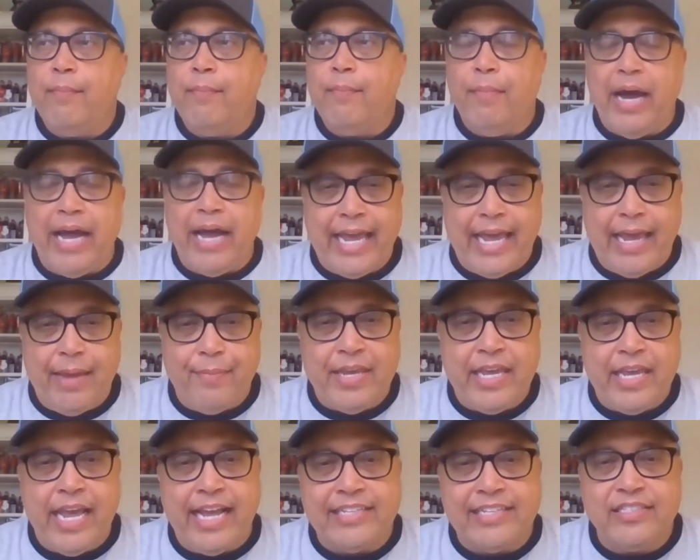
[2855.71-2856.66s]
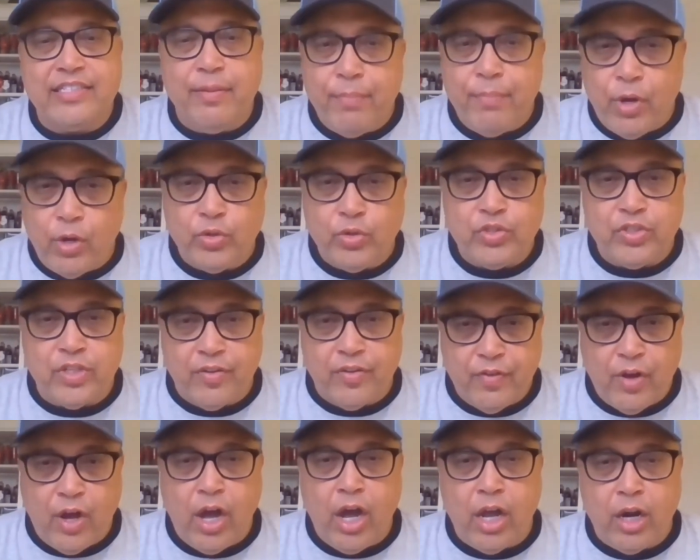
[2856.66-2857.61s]
Miami has the most
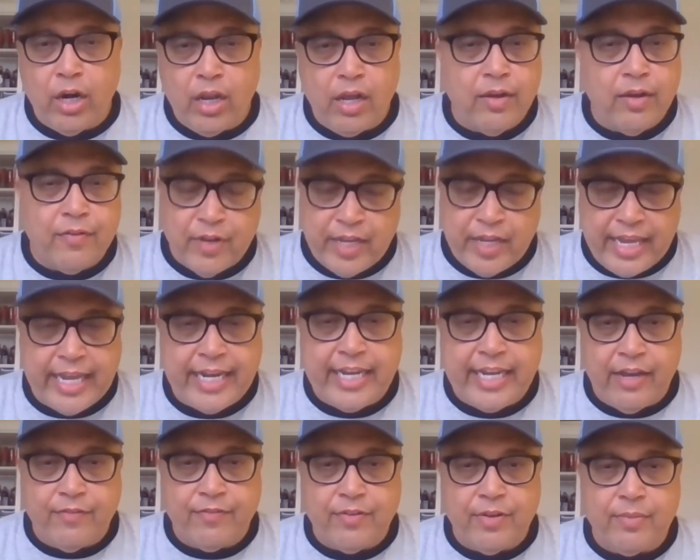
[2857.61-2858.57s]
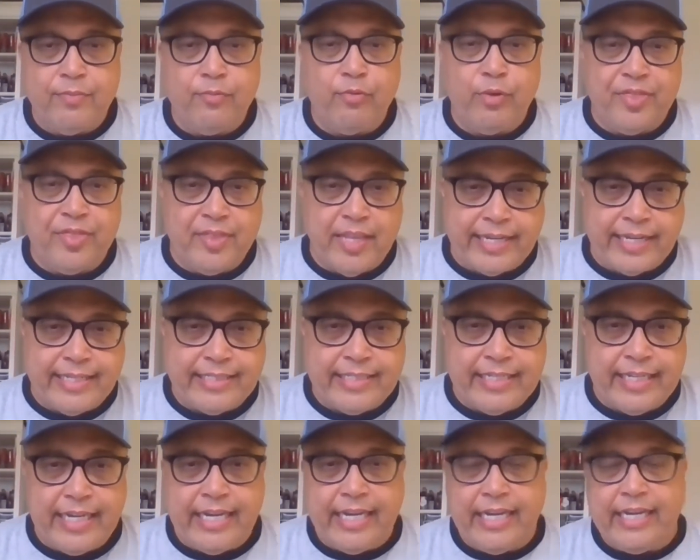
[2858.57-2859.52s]
of, of any of them with
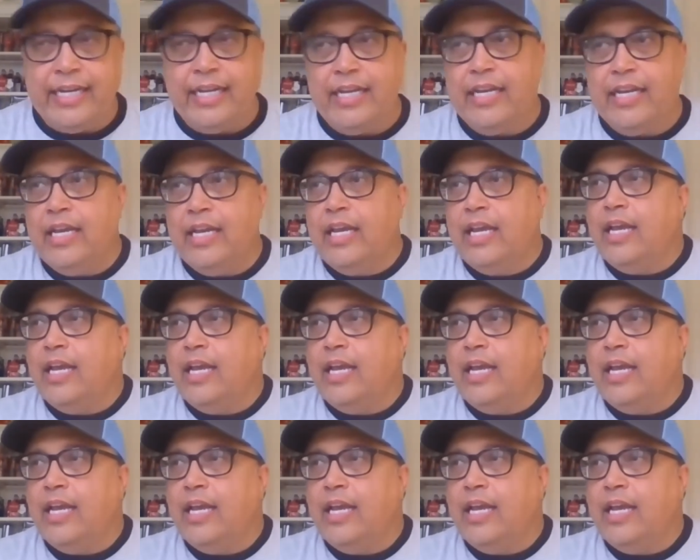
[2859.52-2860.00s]
19.